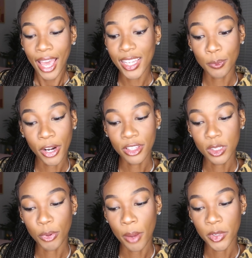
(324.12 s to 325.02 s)
As part of
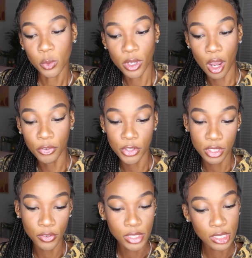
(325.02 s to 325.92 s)
this promise, we offer
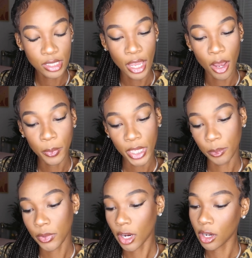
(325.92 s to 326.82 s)
services to help
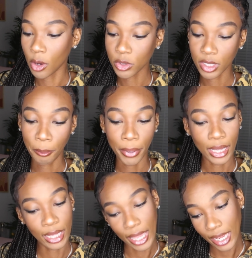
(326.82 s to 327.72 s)
keep your Coach in
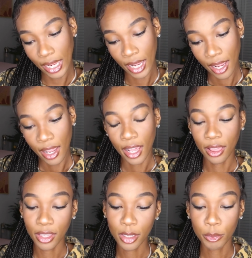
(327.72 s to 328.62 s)
play
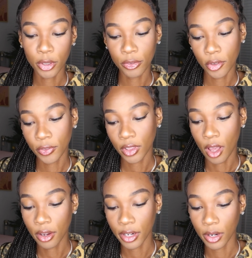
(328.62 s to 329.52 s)
and looking beautiful for
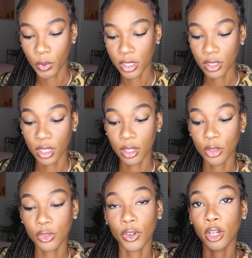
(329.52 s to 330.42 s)
longer, which is good
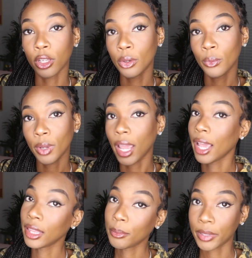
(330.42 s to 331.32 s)
news for you
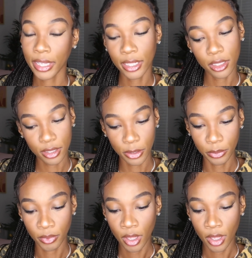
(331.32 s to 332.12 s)
and the planet too.